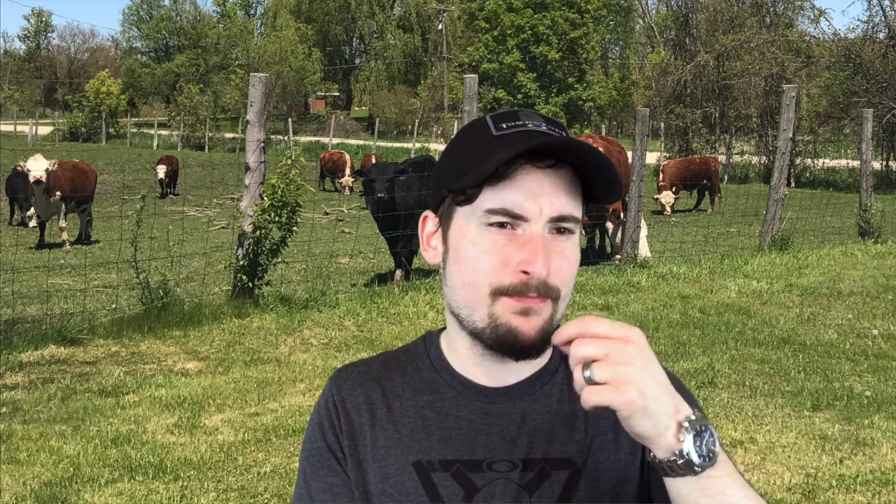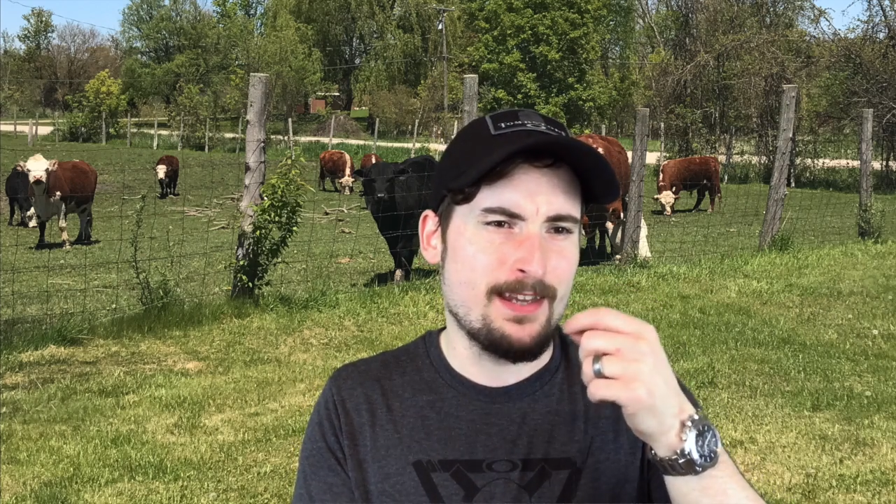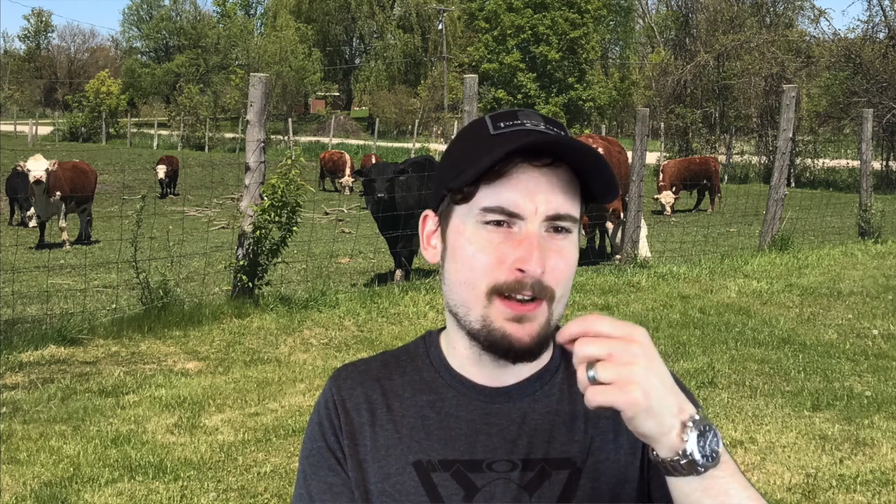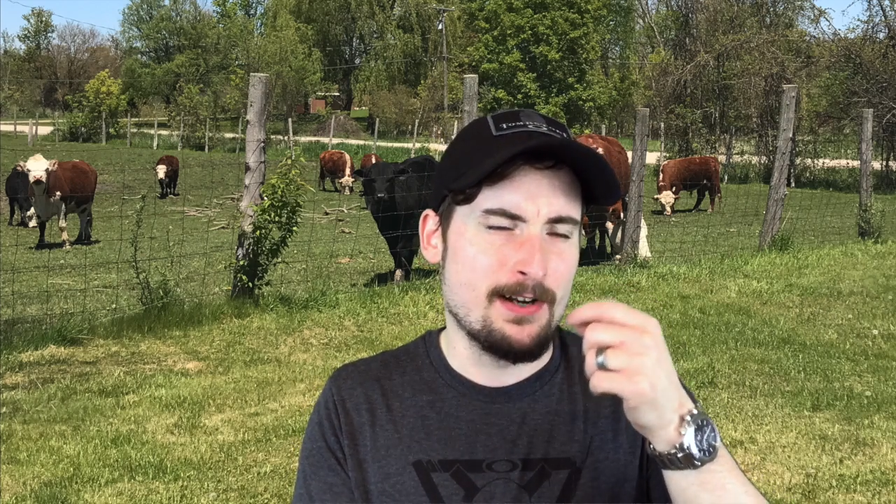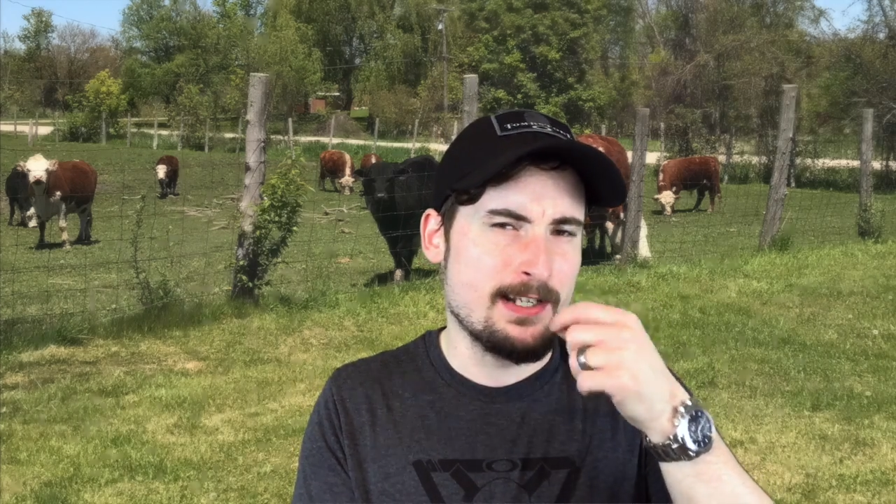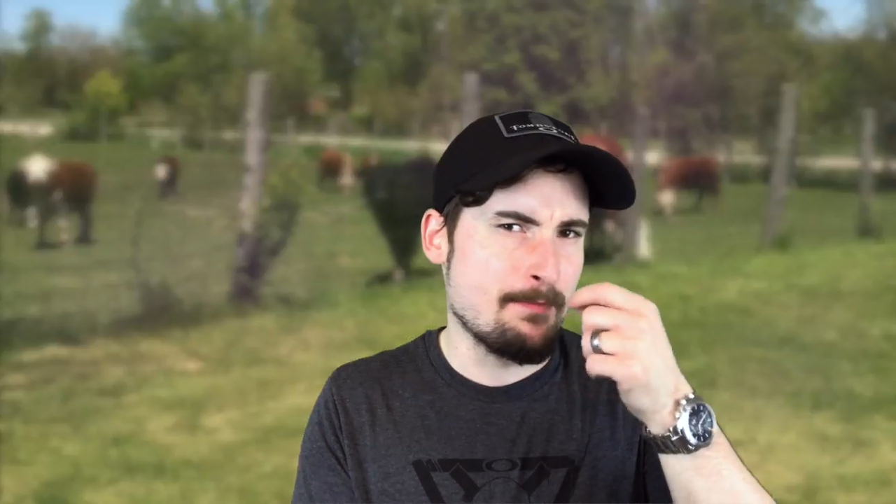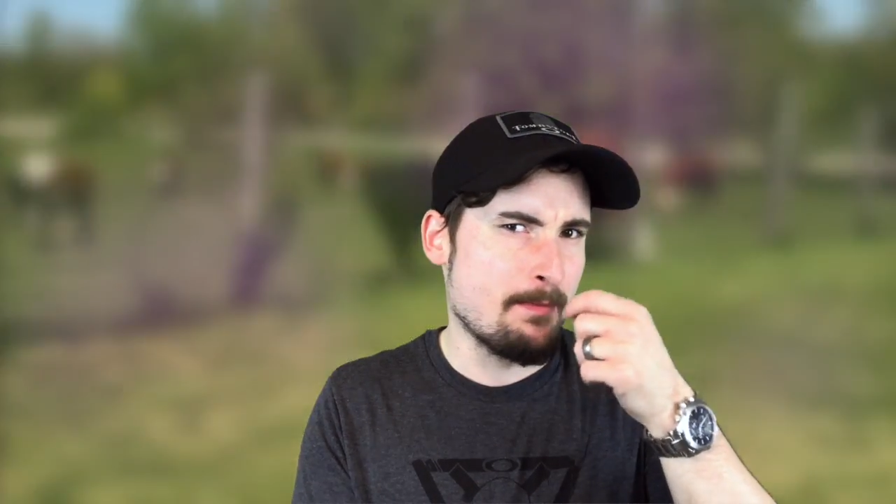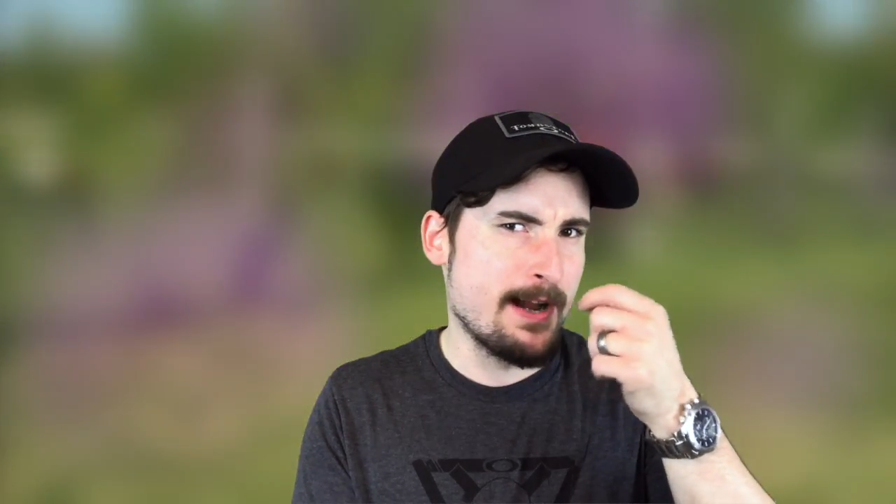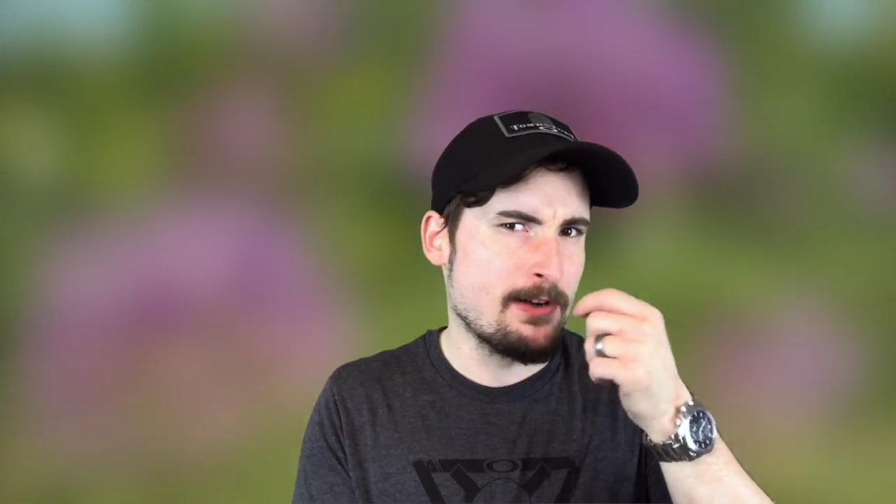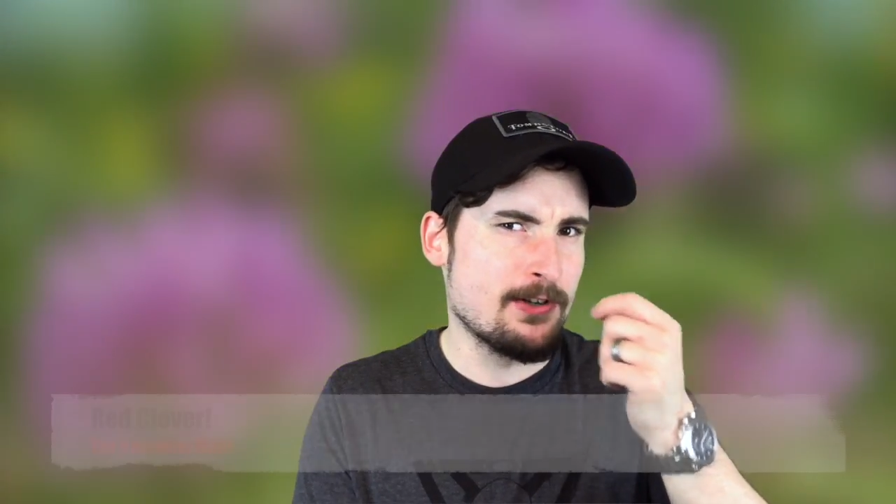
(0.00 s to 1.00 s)
you know, you dipped
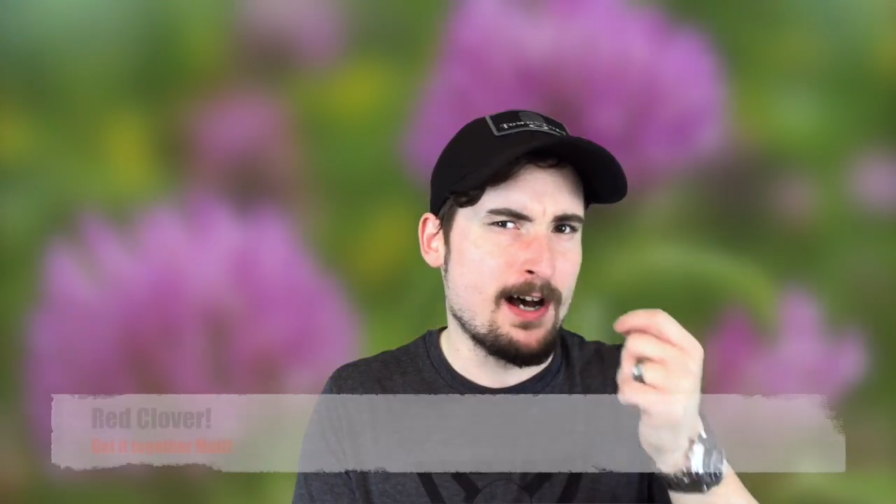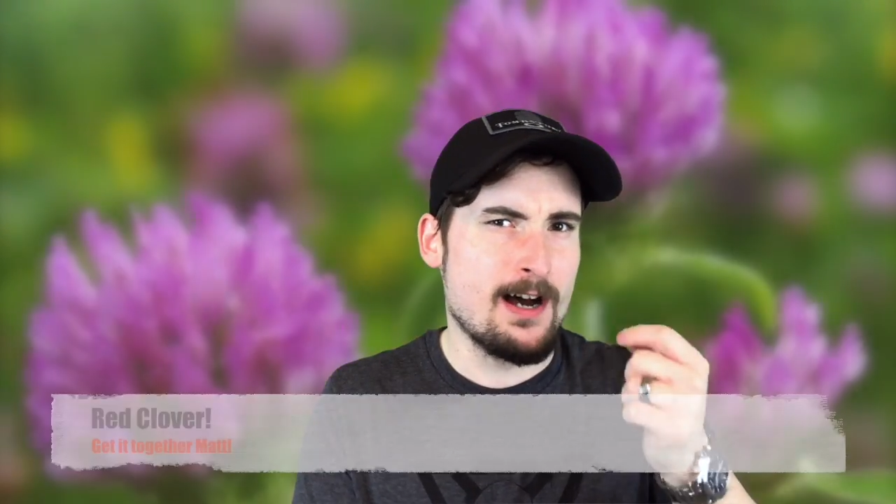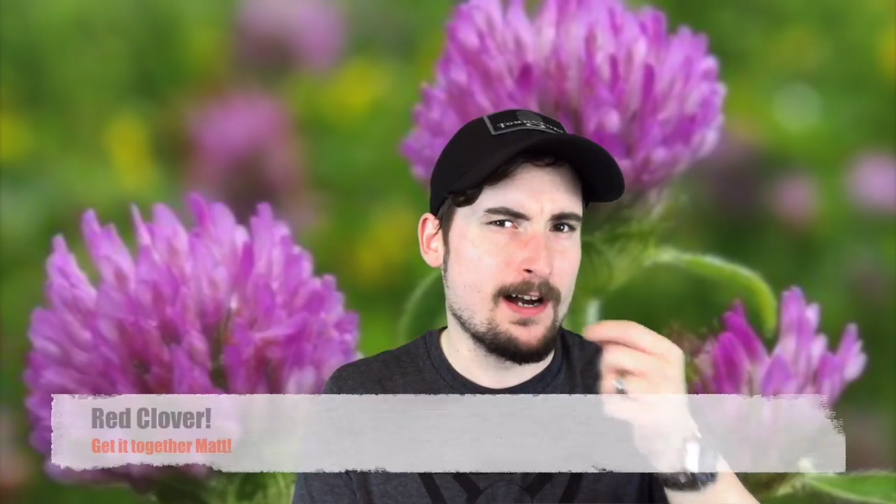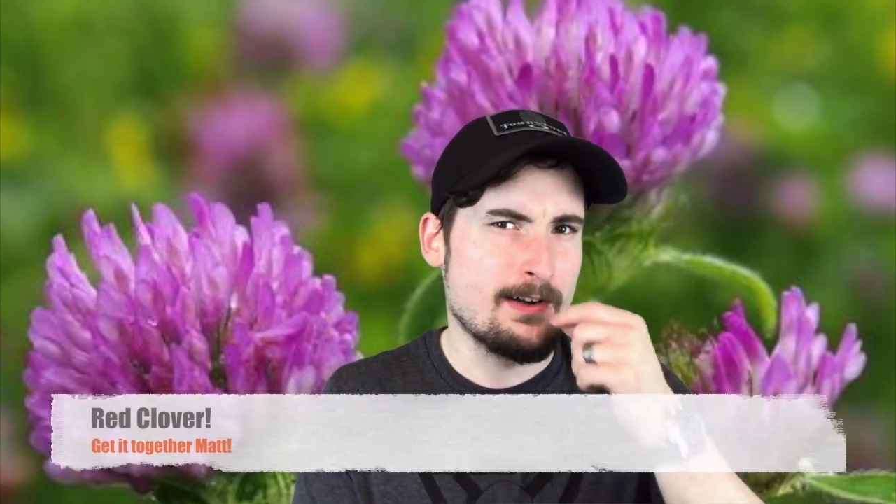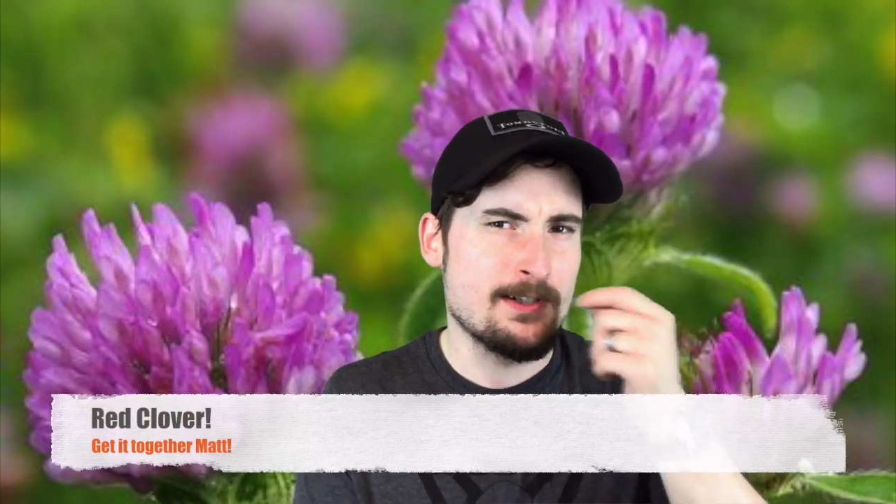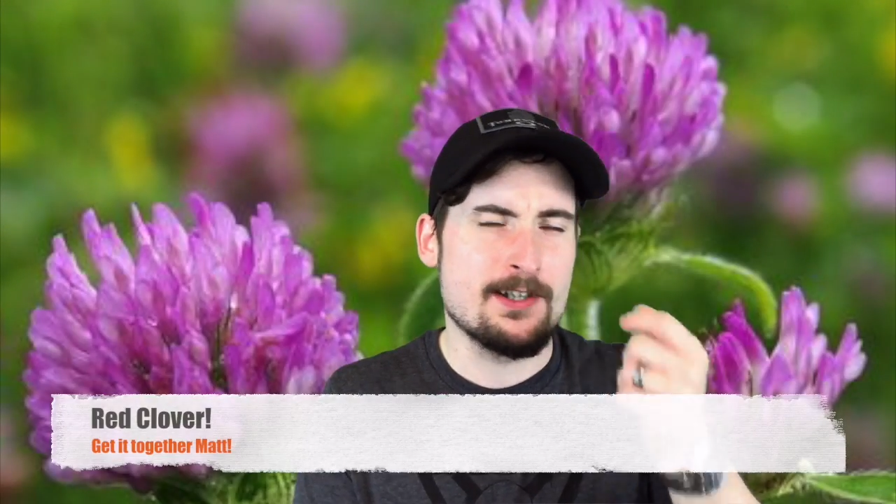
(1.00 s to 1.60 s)
them on your tongue or you